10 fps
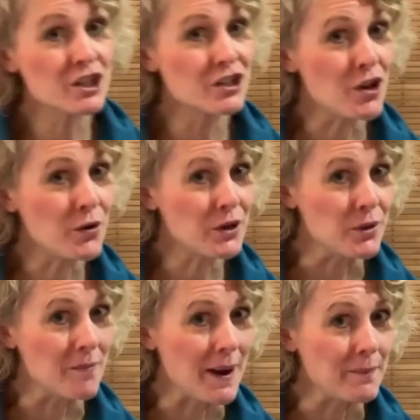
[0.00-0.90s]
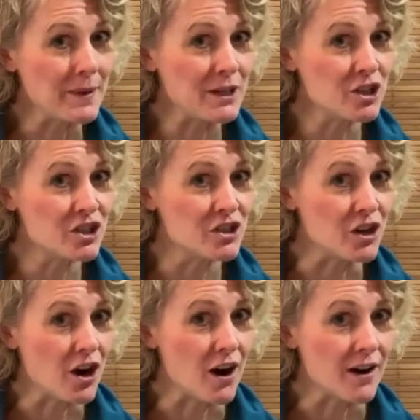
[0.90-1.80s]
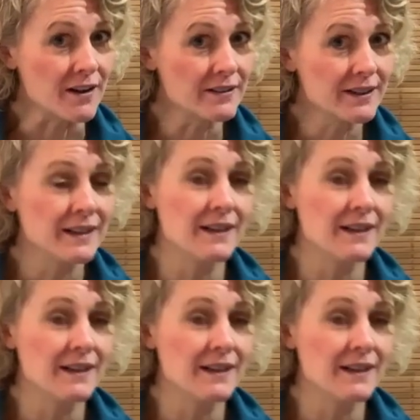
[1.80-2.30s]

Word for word: show you my beach jar,